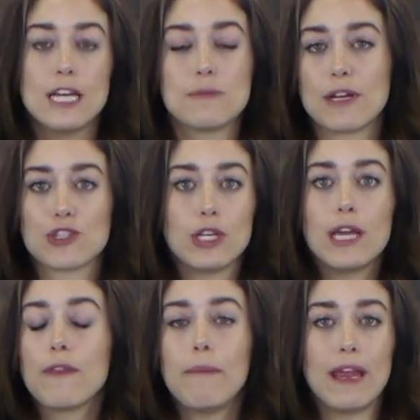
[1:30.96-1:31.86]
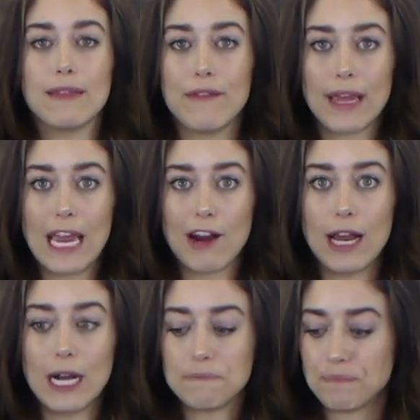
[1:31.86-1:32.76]
especially in the main living
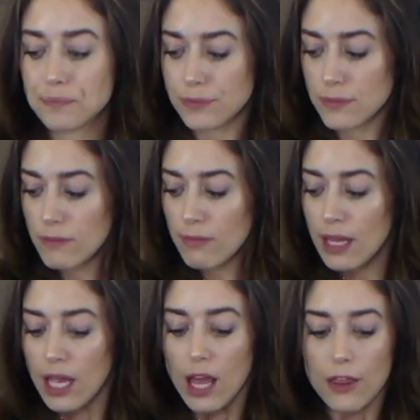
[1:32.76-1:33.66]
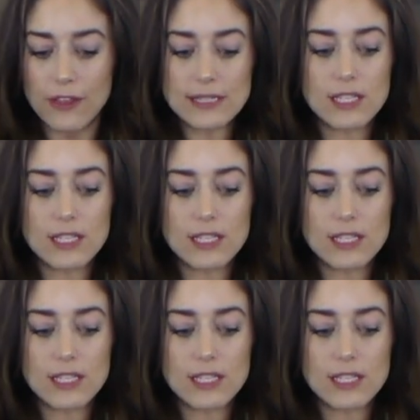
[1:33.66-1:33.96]
area. This